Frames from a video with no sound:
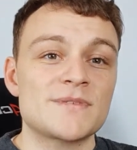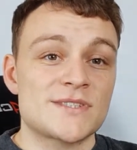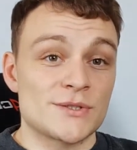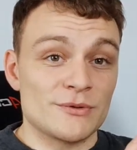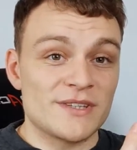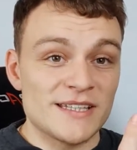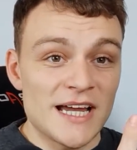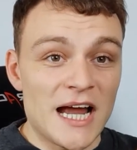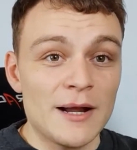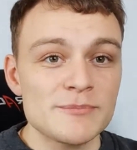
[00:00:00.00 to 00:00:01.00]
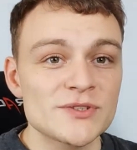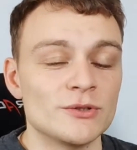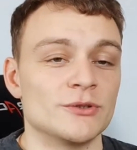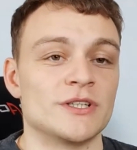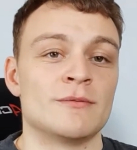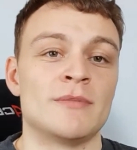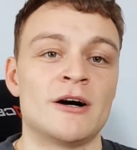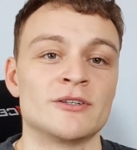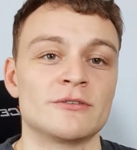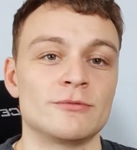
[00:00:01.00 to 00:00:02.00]
So the absolute
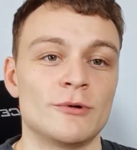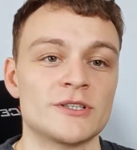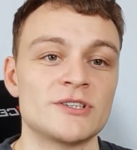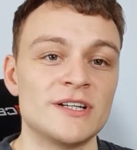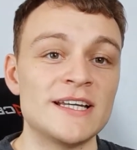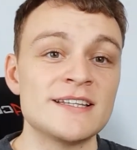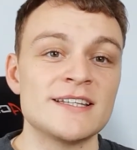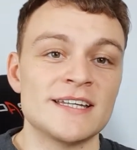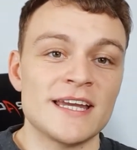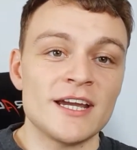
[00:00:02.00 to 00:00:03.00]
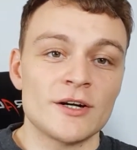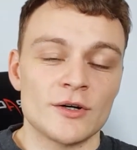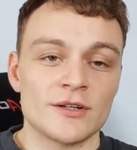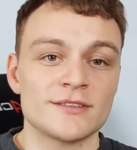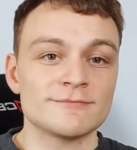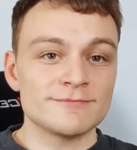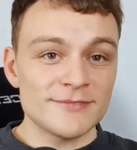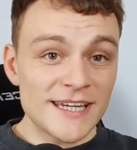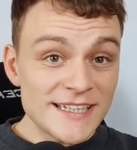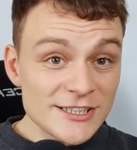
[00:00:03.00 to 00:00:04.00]
amount of water in the air
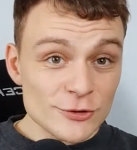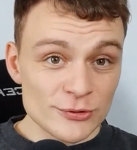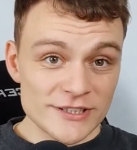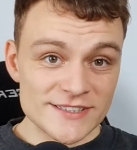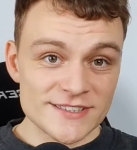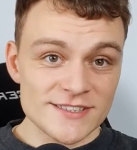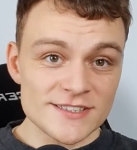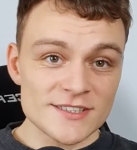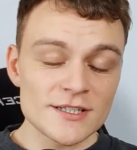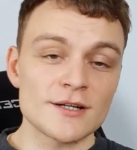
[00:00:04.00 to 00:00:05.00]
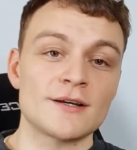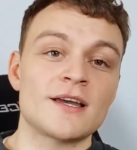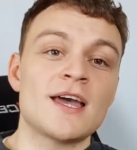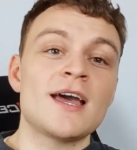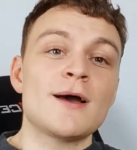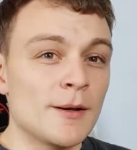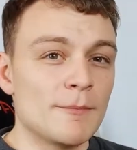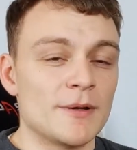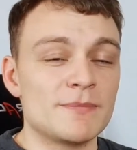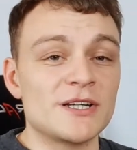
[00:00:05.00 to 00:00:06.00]
increases,
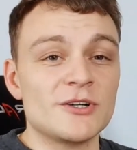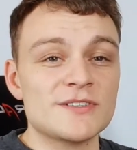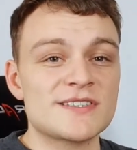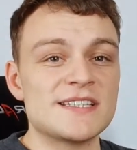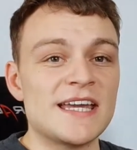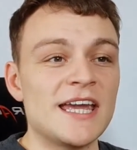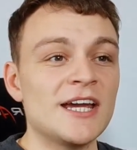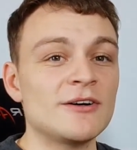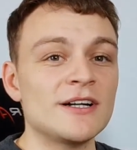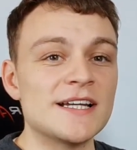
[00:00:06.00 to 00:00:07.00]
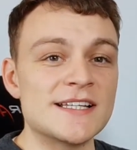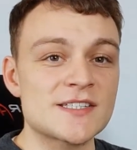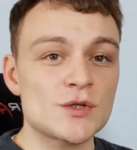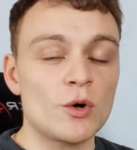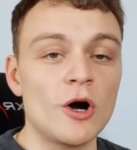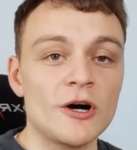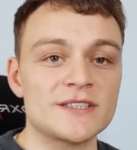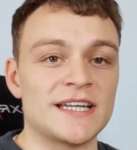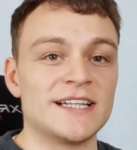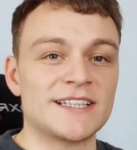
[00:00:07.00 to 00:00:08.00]
but because the air is so hot
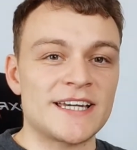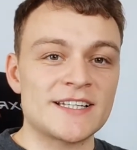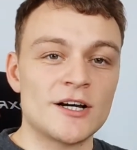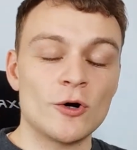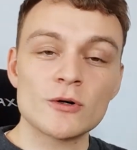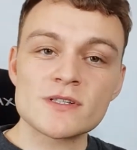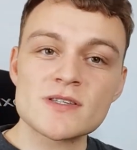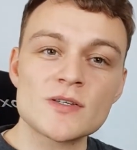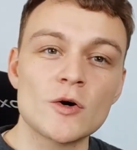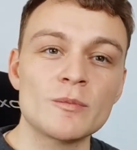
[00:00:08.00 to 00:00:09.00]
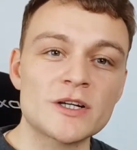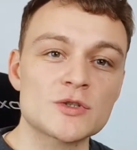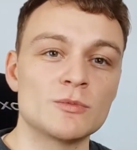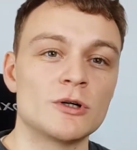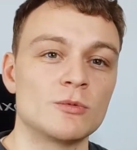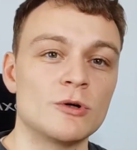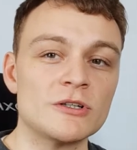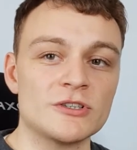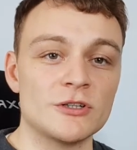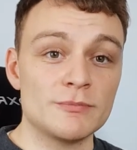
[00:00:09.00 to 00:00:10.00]
and it can hold so much more
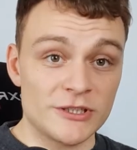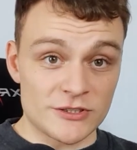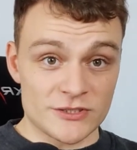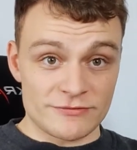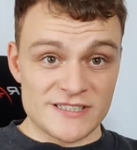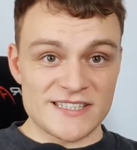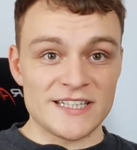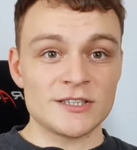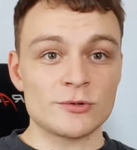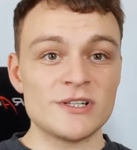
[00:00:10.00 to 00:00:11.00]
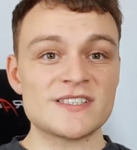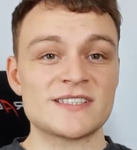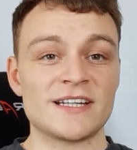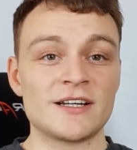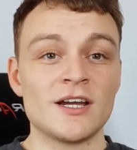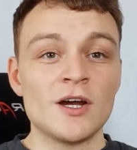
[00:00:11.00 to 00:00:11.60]
water because of its increasing